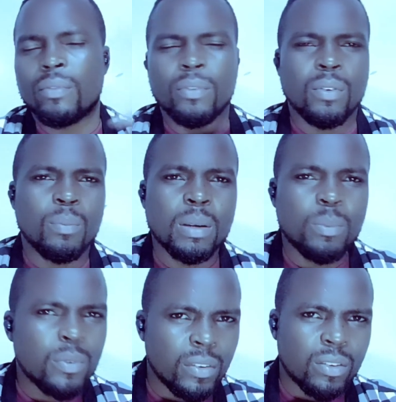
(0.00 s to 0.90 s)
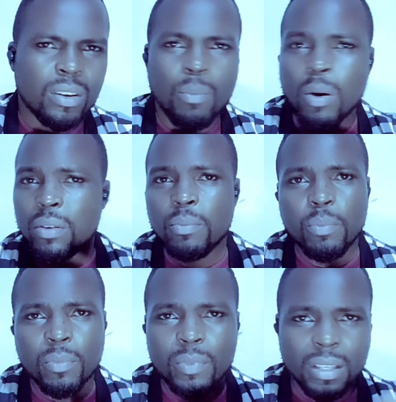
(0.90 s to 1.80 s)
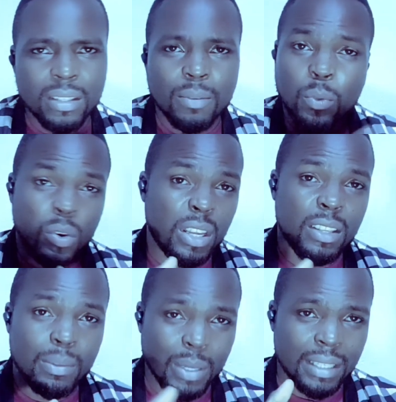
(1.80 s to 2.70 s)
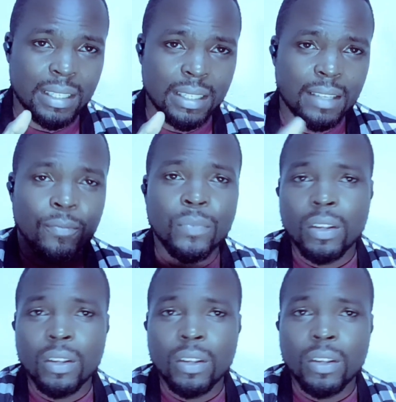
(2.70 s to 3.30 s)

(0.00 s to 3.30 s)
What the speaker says: for my video about chicks brooding basics,